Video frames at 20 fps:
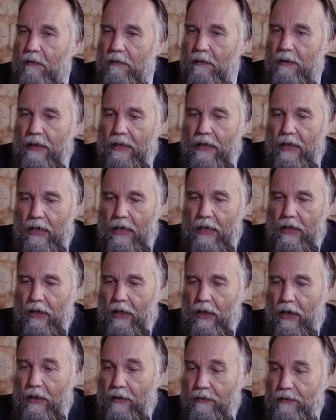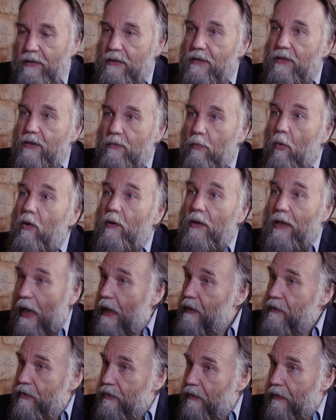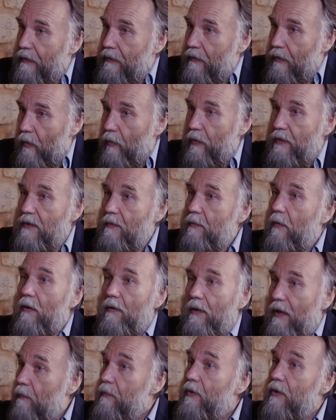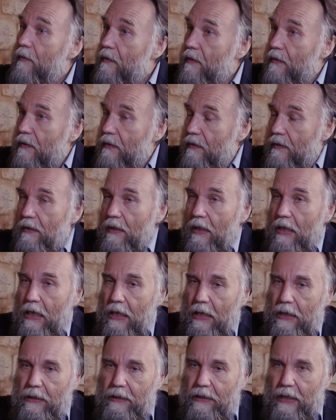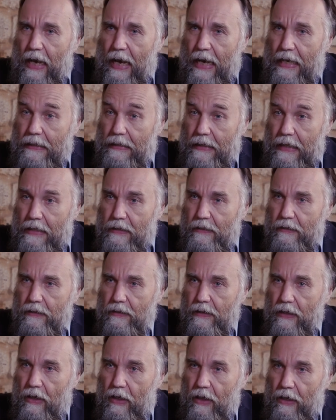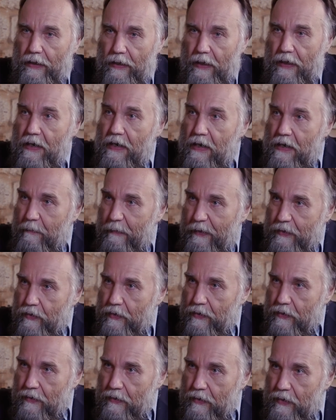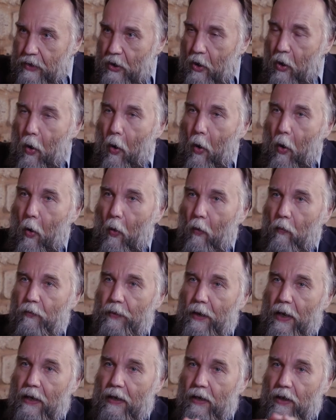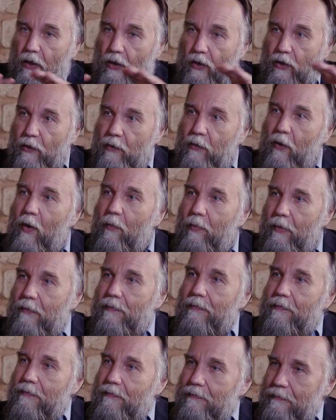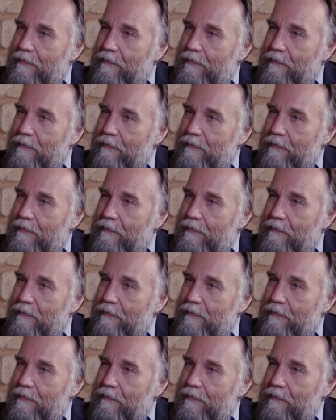only this small country with mm-hmm. small communities. Mm-hmm. That is the image of the global